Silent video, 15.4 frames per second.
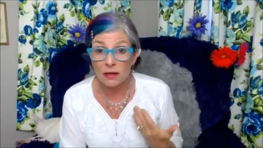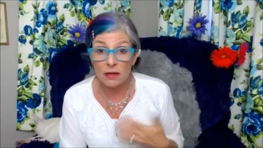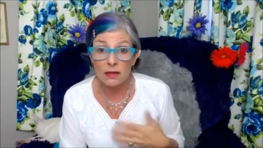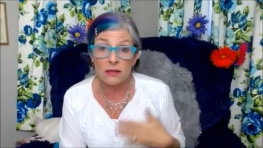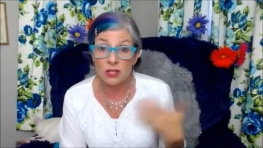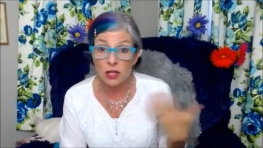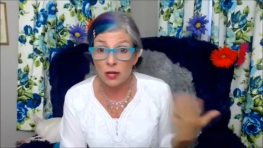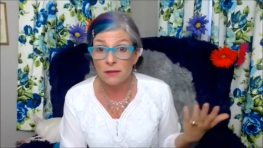
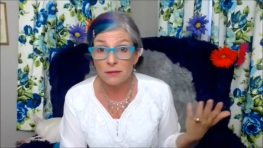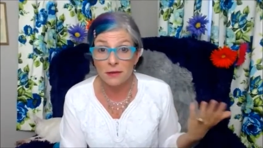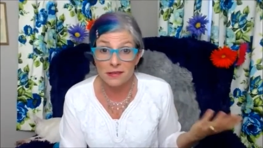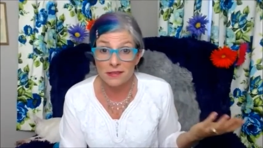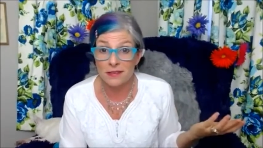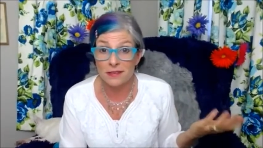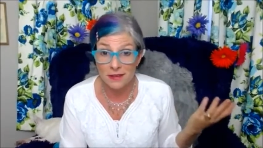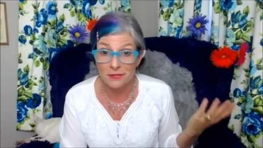it
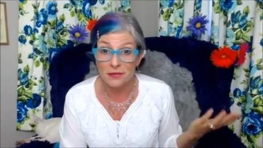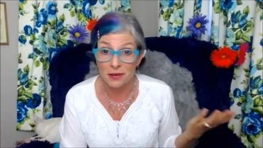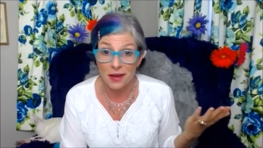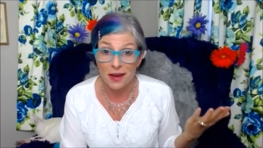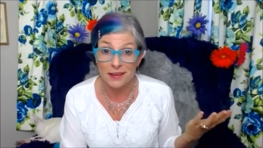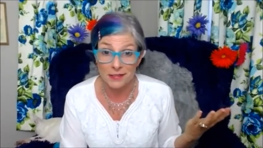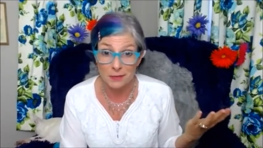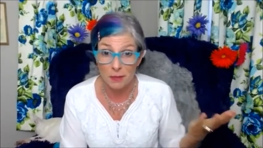generates a different
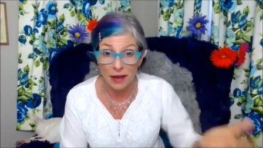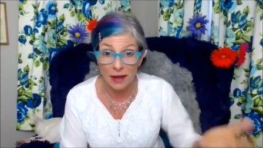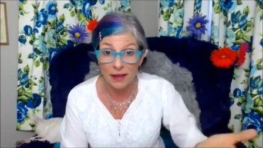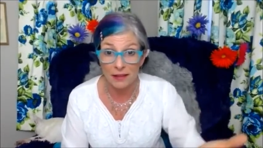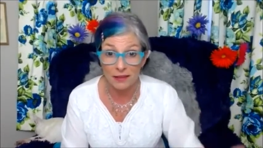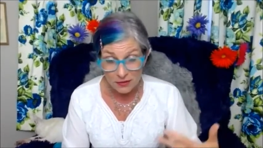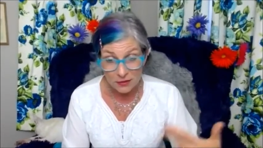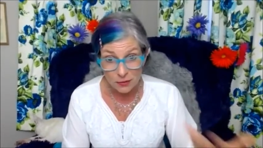kind of
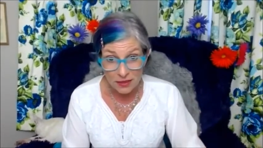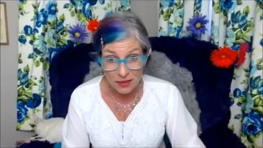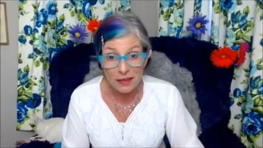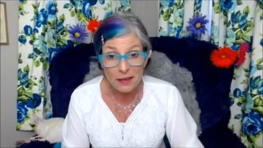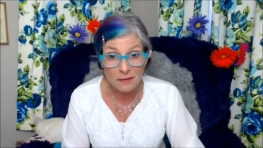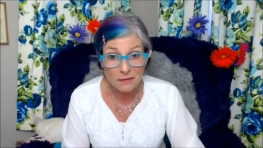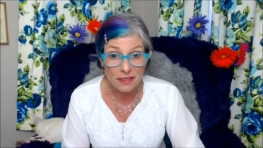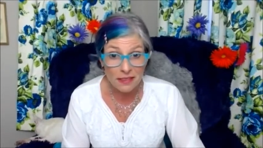smile so
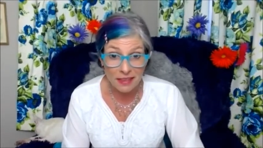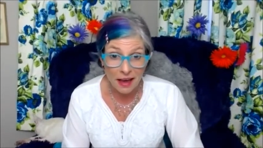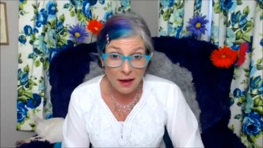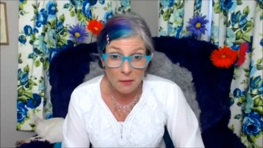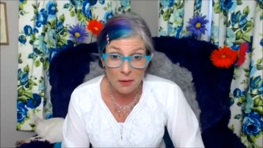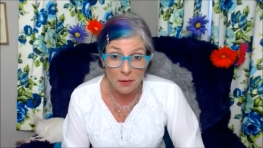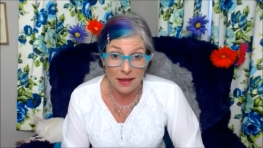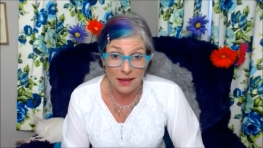think of it
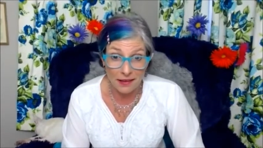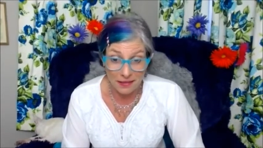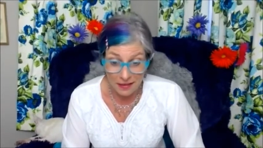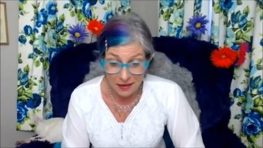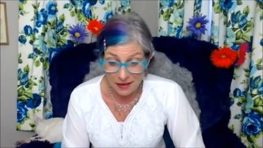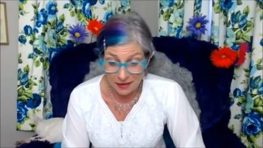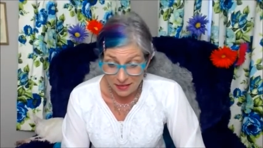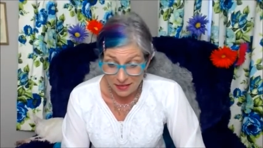that way
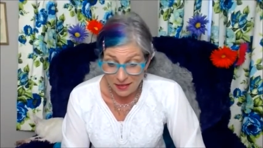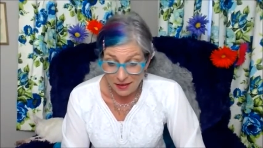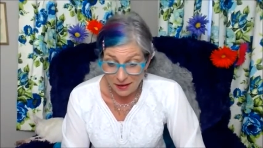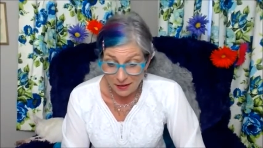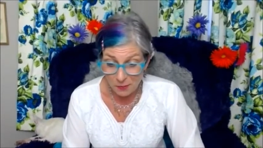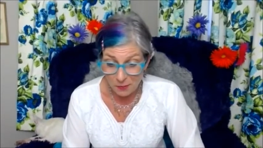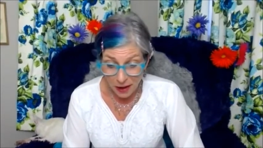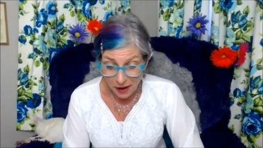like
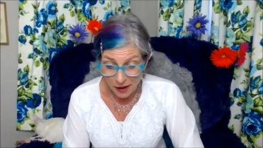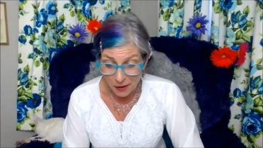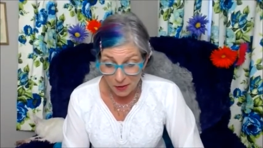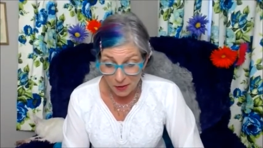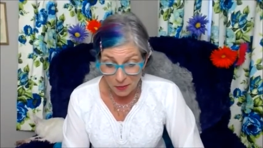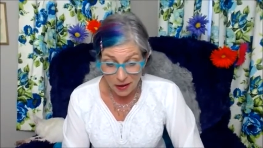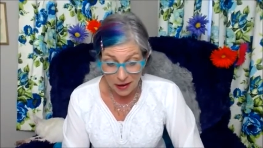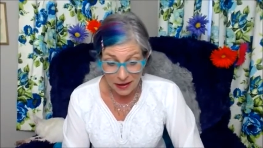think
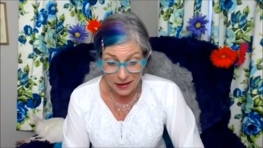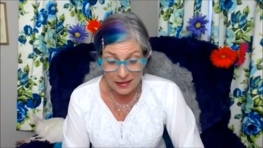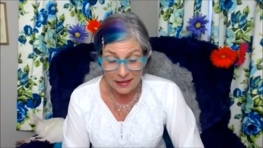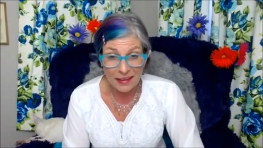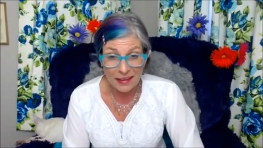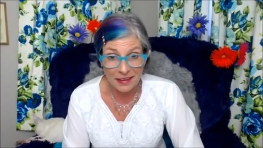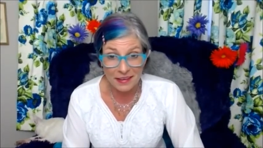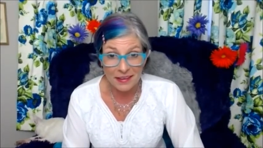wow i
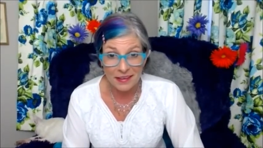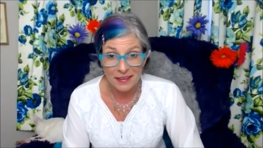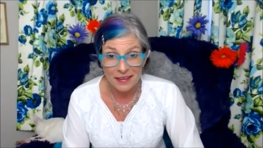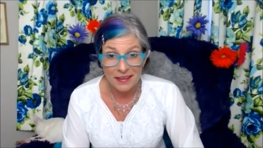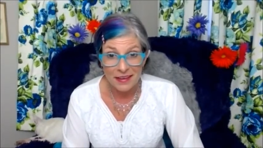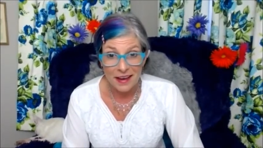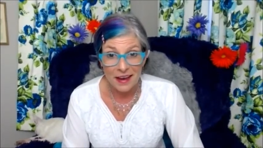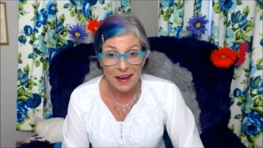can
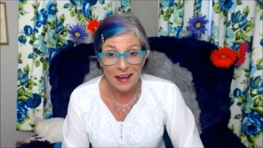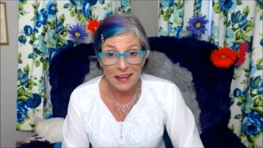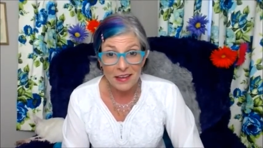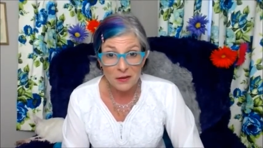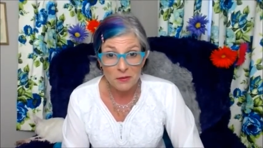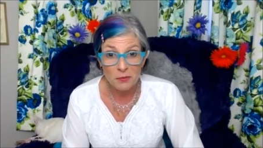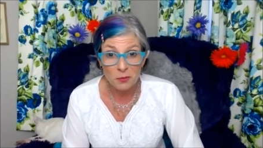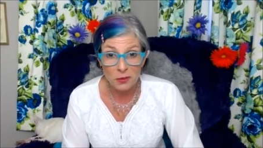i
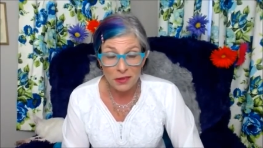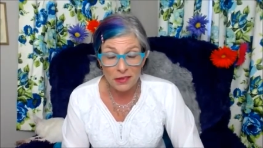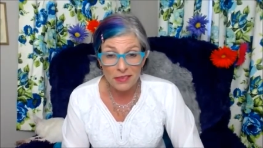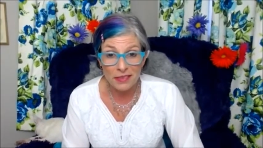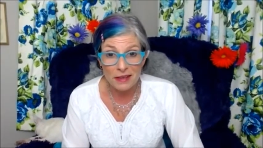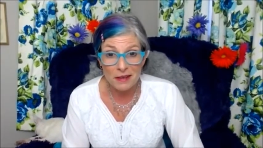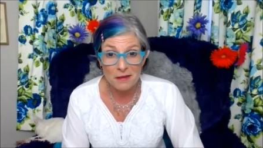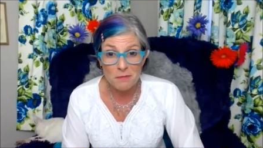can
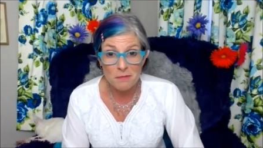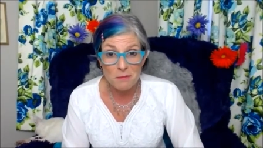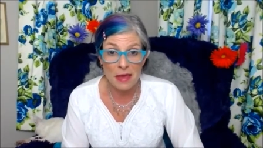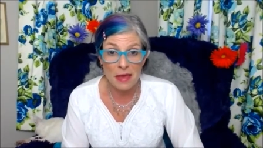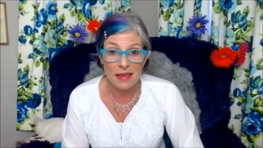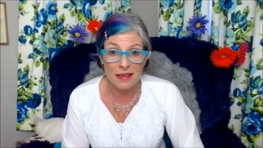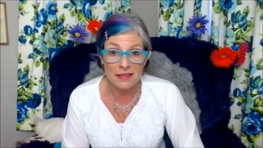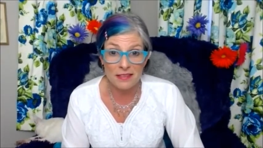really
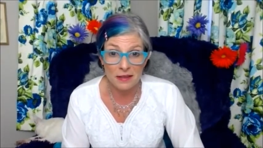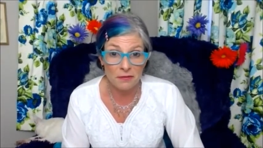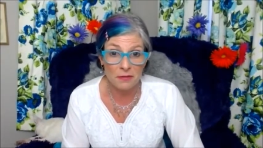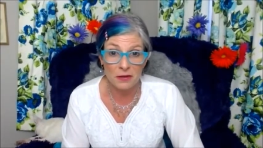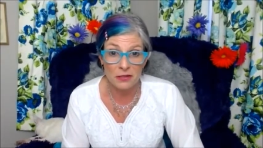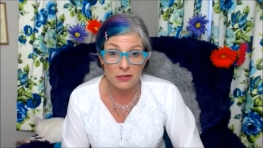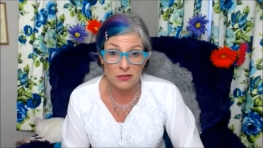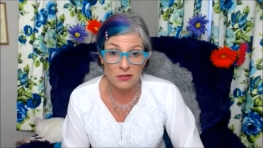make a
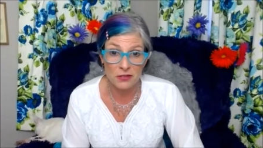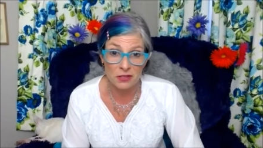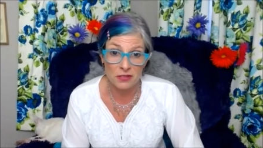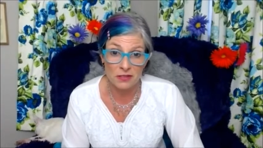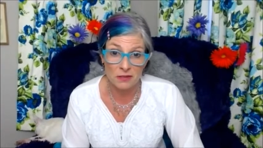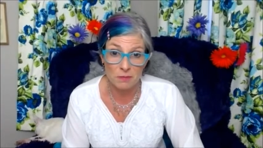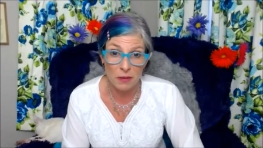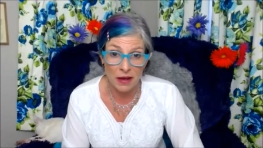difference
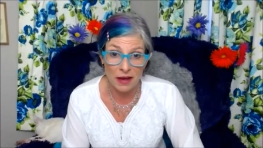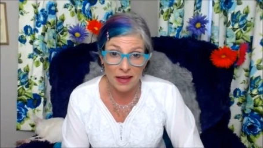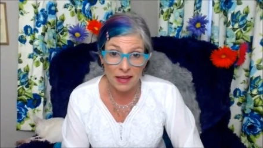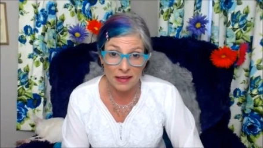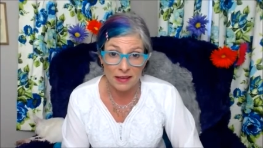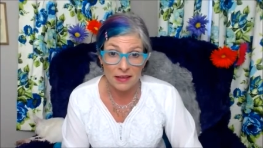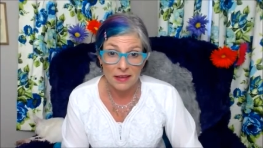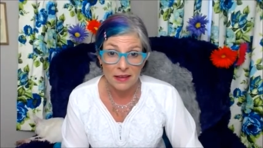just
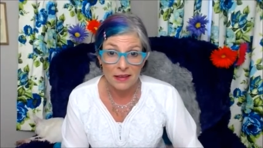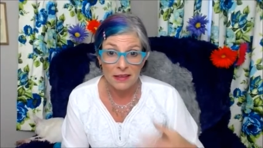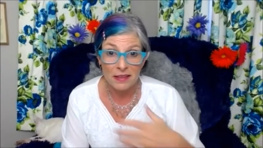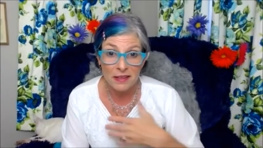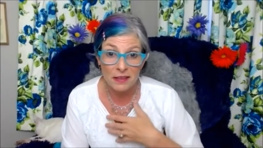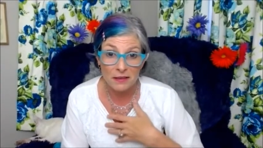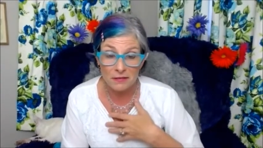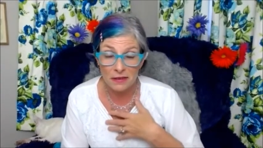by
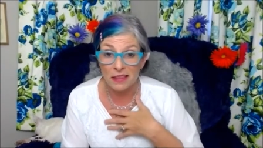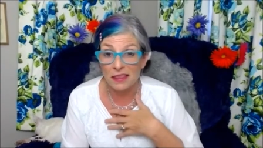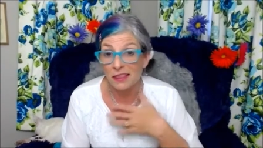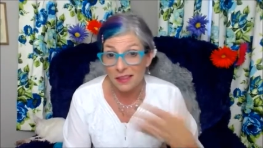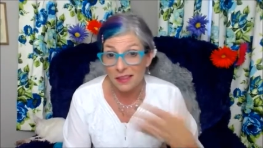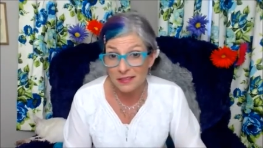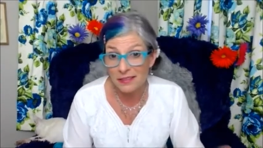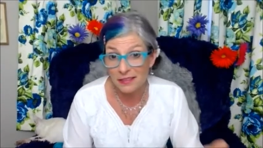giving
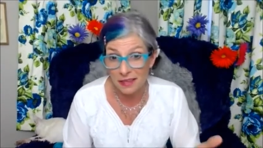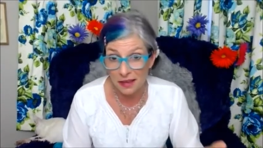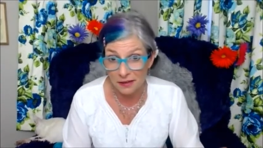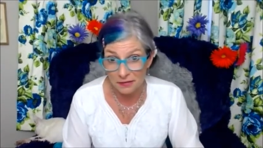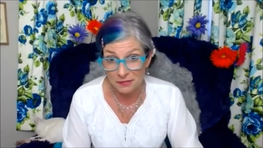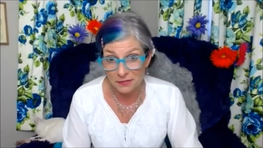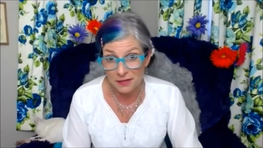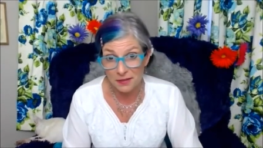this
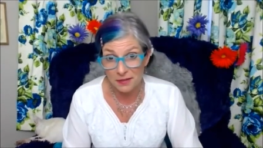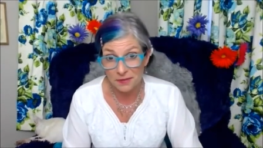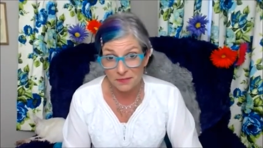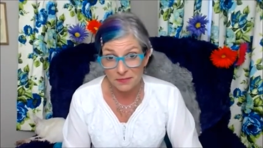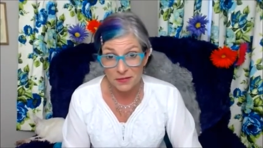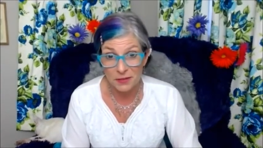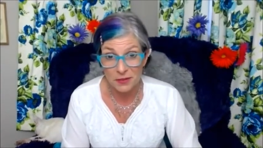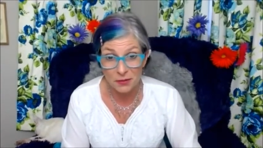gift.
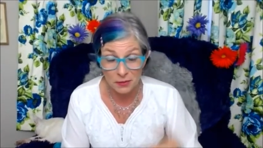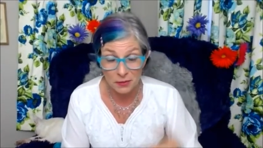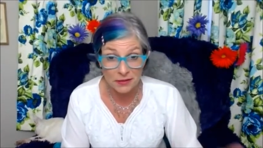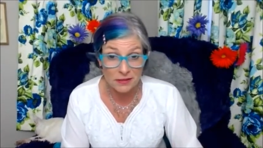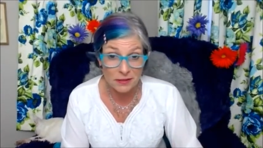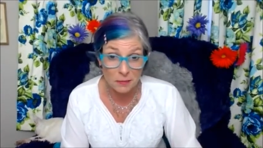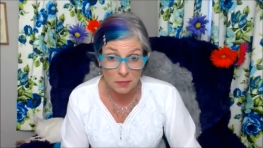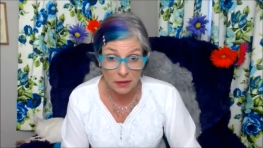So
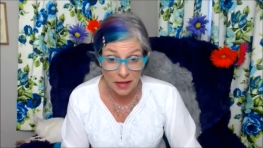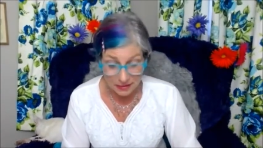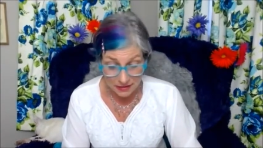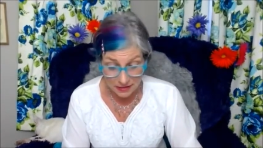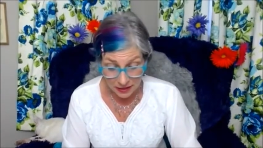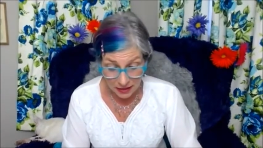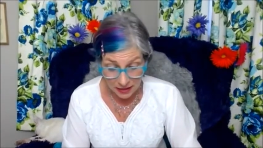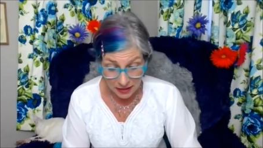that's a
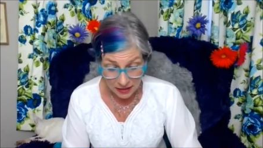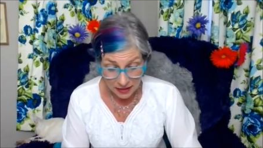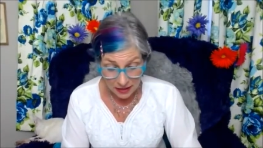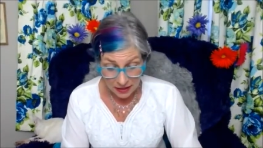blessing.